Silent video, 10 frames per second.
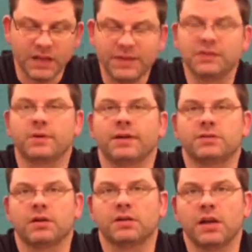that's why I
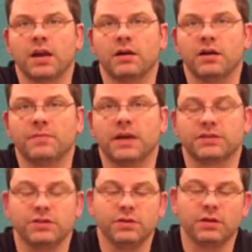installed an on and off
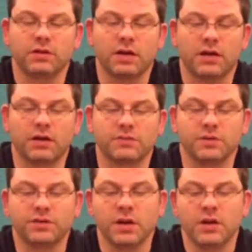box, or on and off
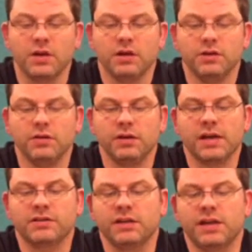switch. You can
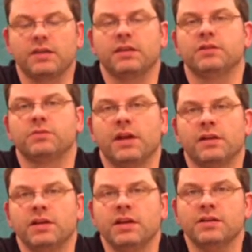actually get these with
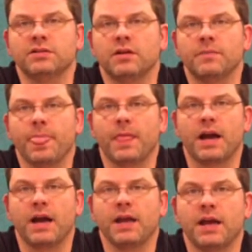LEDs in them.
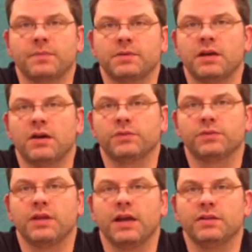I opted out
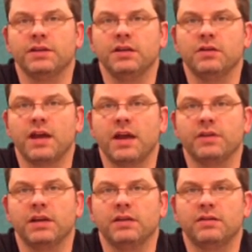for the LED or
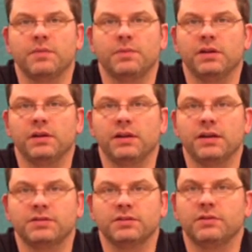having any type of
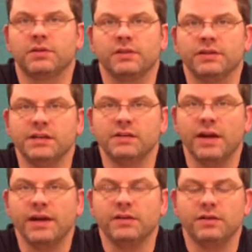incandescent or LED
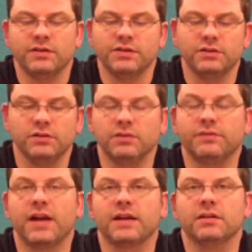light in here, just due to the
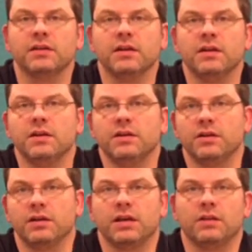fact that
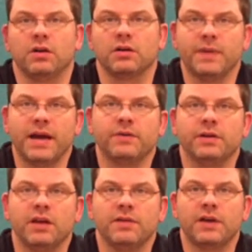you're going to get longer
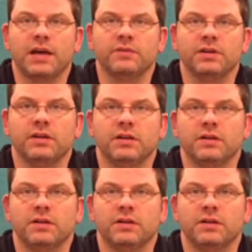battery life out of it